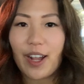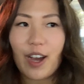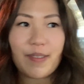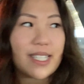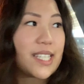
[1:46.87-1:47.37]

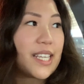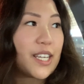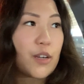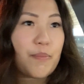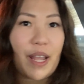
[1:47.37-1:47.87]
obviously
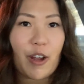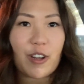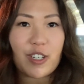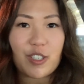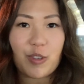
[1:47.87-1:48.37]

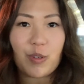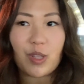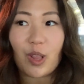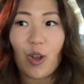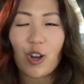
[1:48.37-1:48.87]
compared to
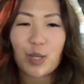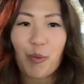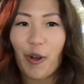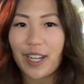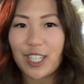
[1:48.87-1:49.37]
the large
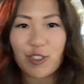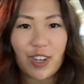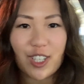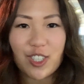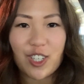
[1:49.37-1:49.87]
parking
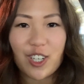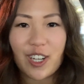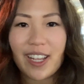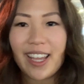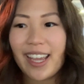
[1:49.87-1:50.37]
structure,
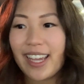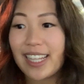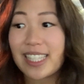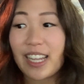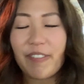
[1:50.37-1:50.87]

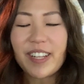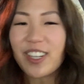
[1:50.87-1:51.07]
it's definitely